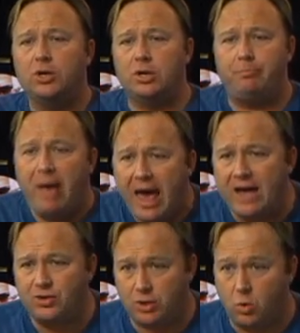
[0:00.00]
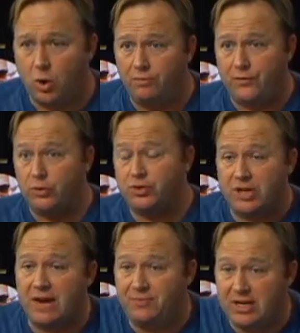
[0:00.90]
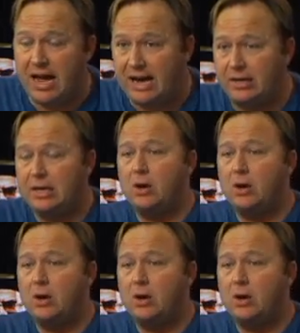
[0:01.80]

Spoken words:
to pass the, quote, Food Safety Act.